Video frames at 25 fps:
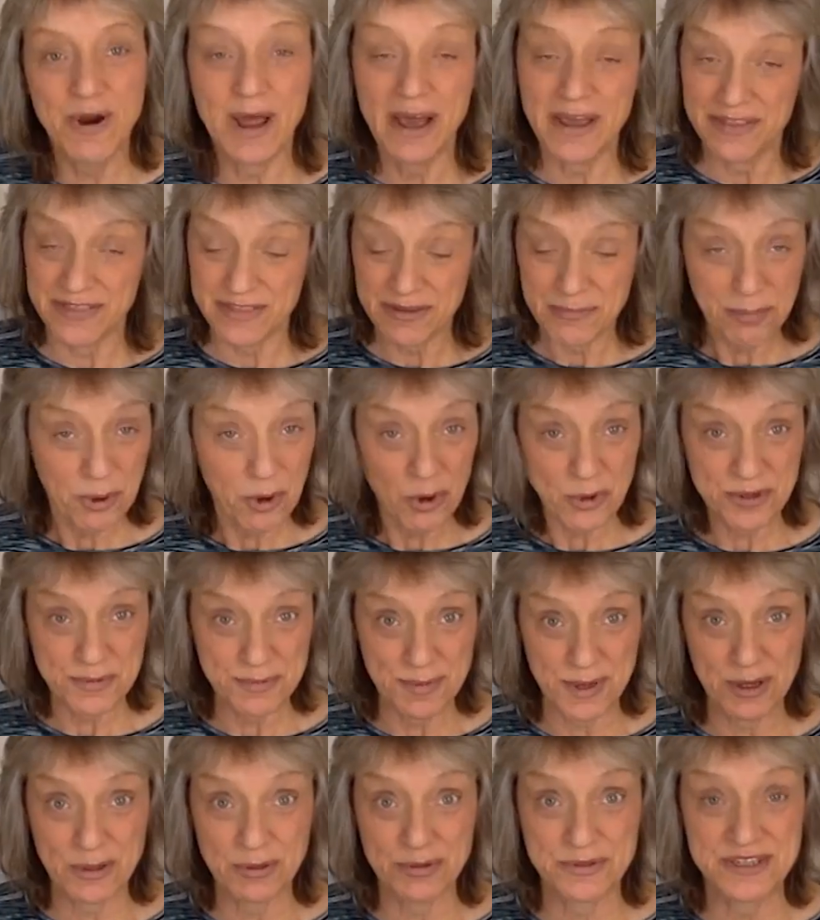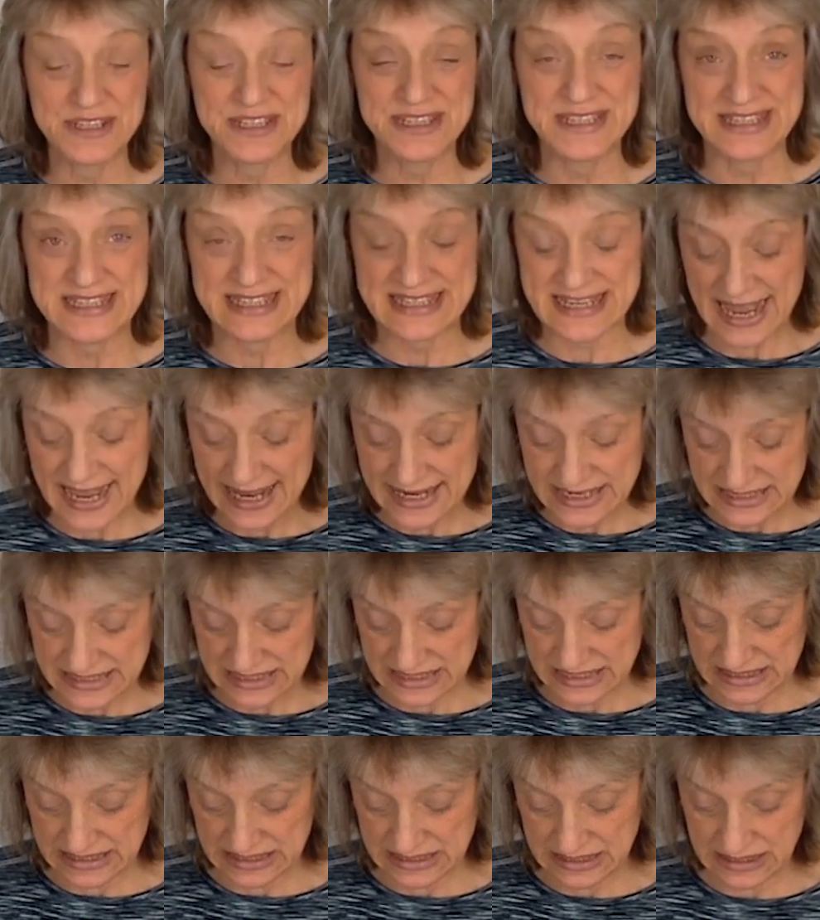Right, the border mould has
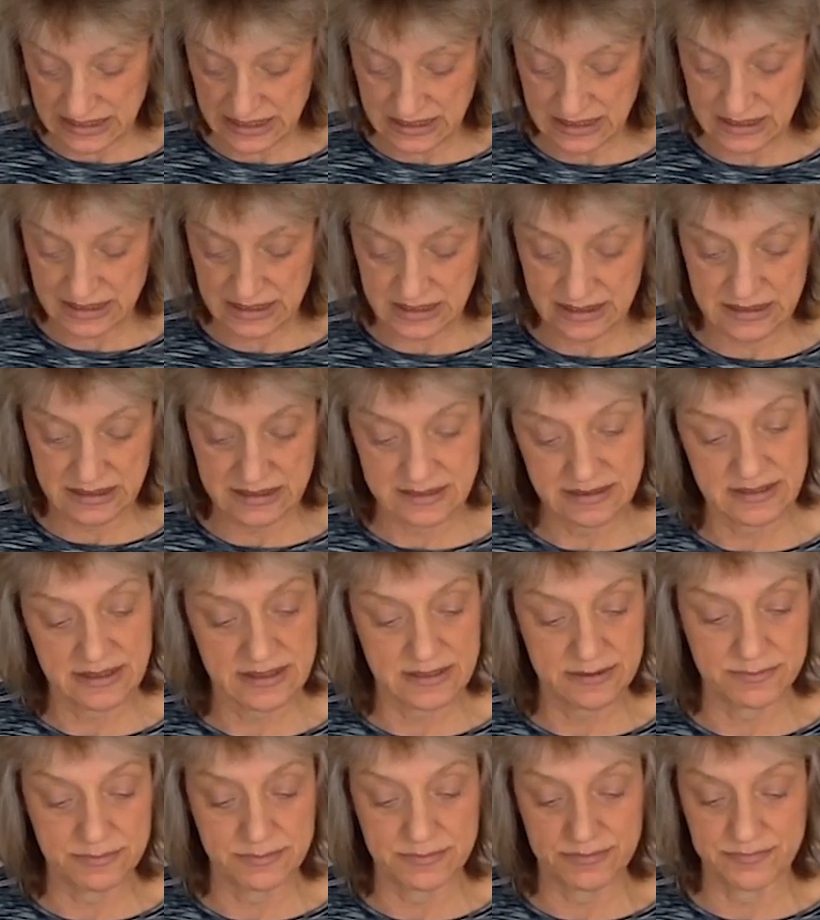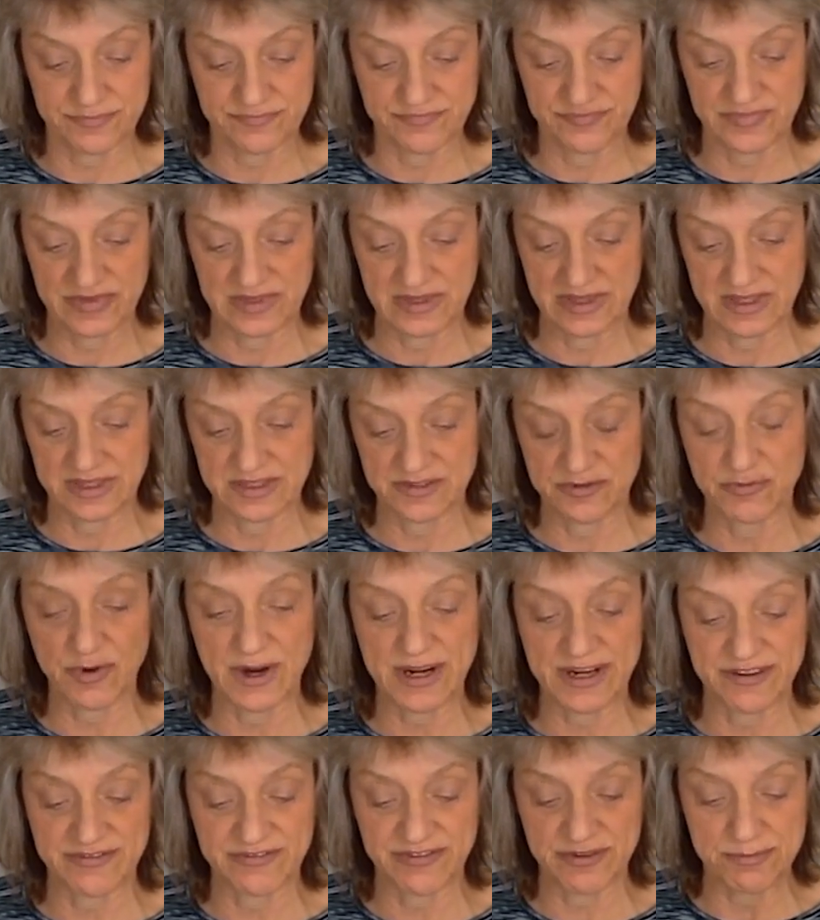set and um, is
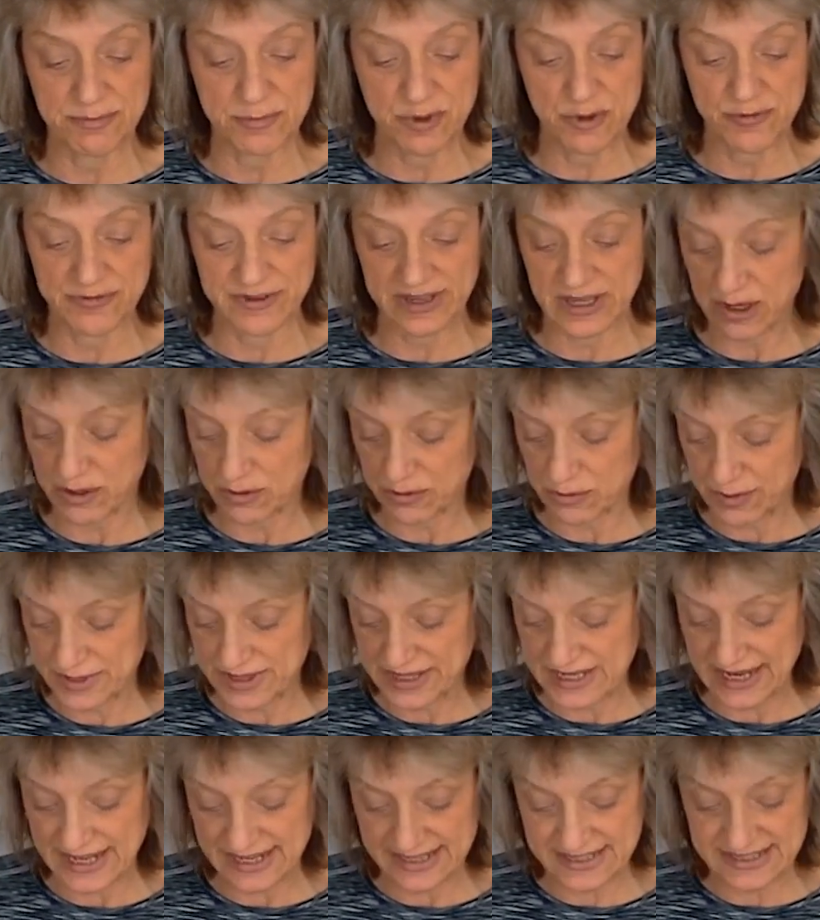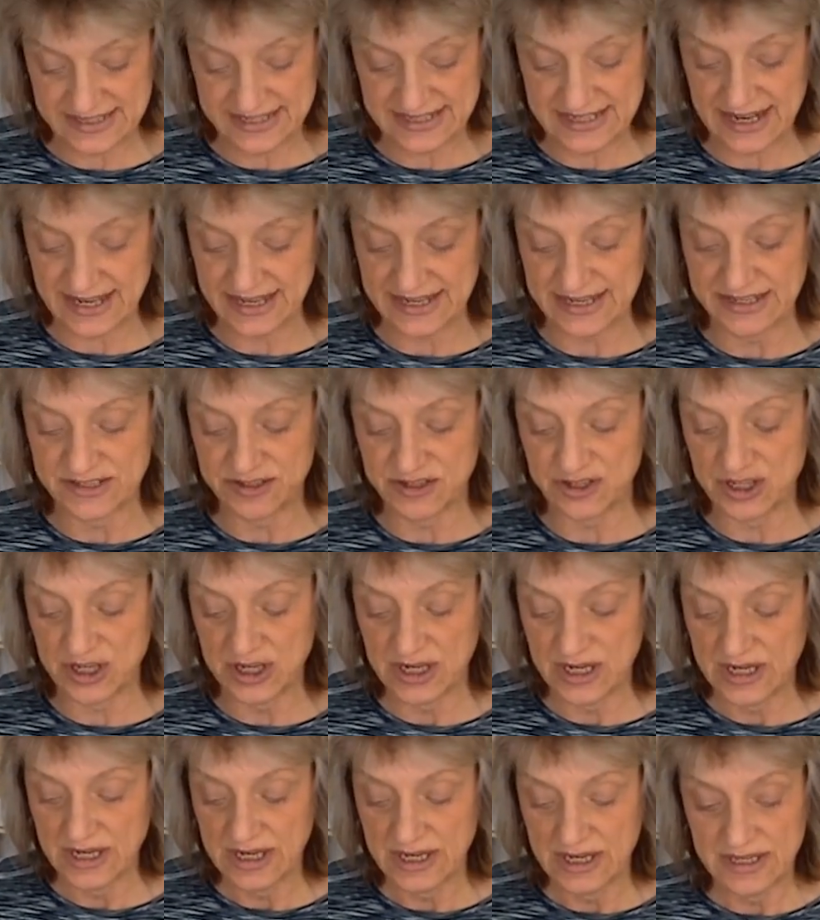ready for moving on with the next stage.
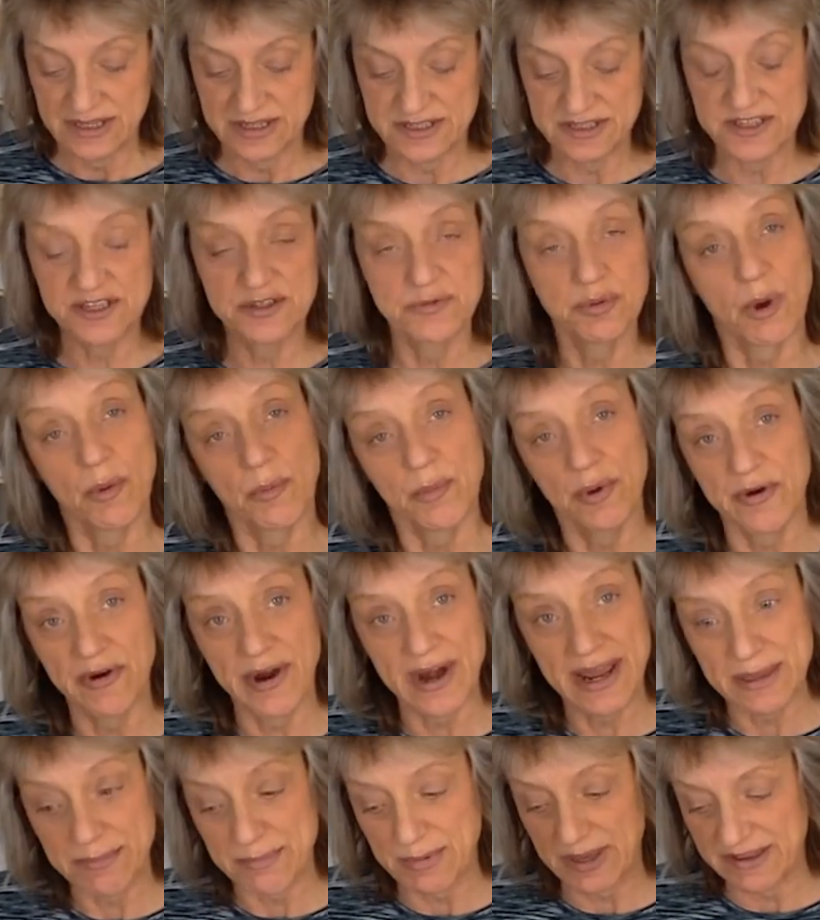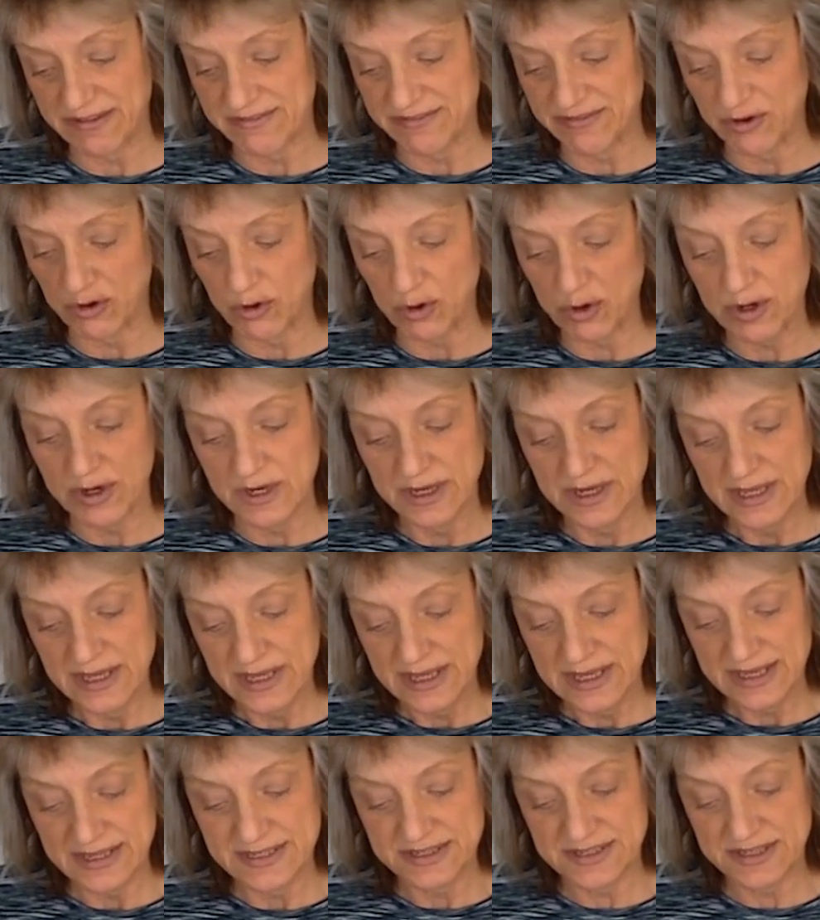This is what we're aiming for,
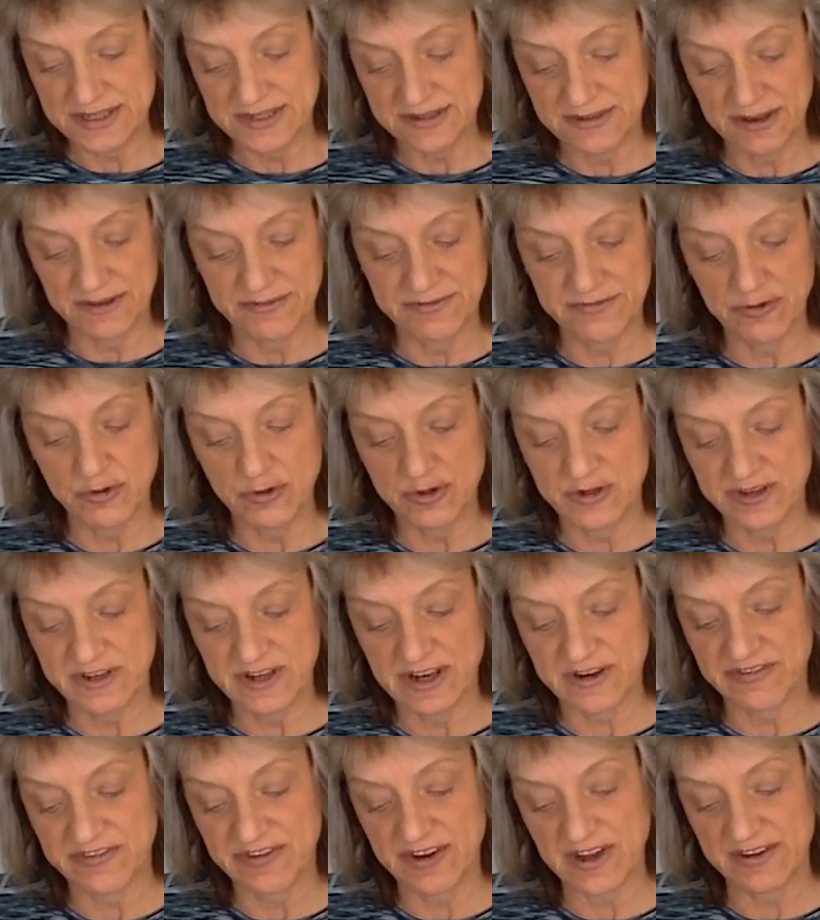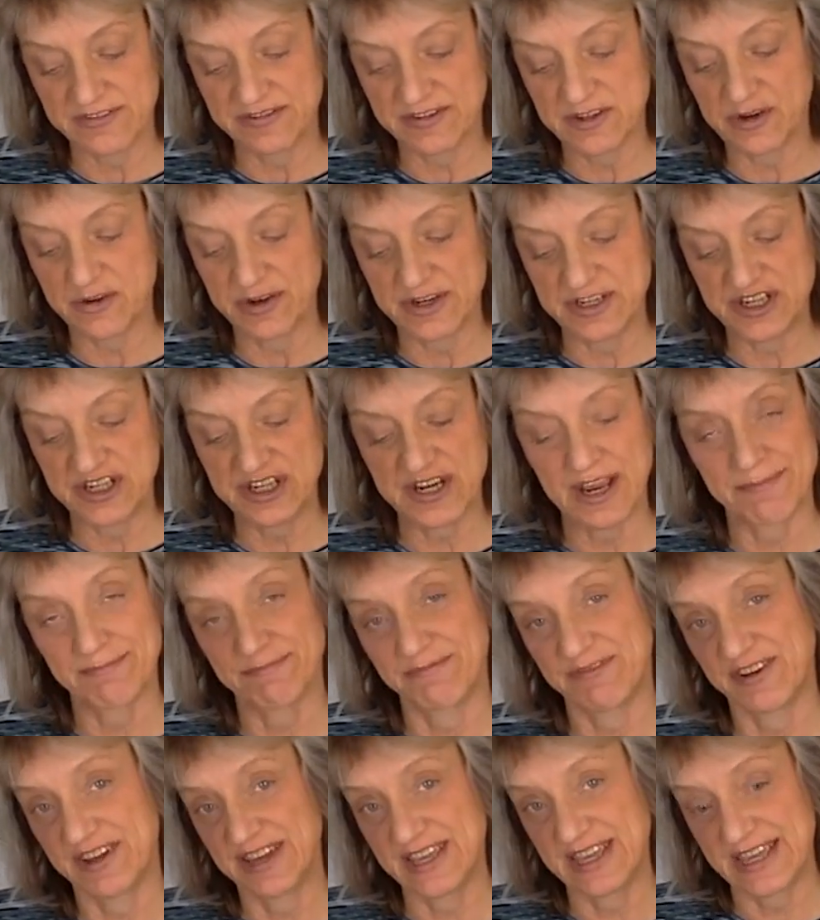is a, a 45 degree
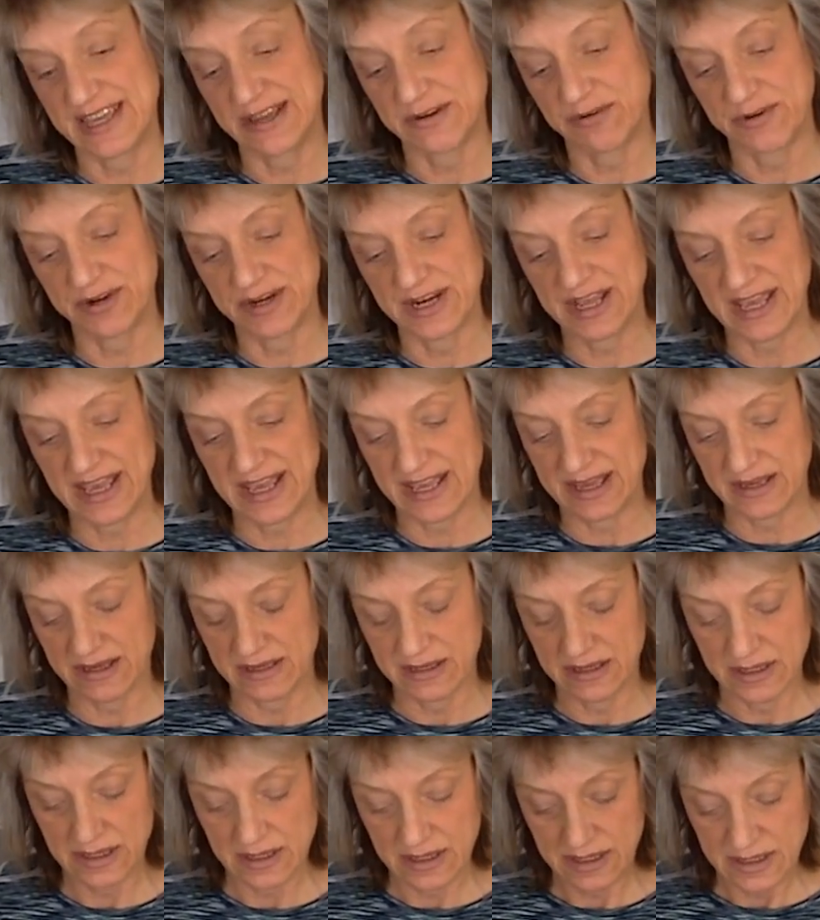chamfer here and here.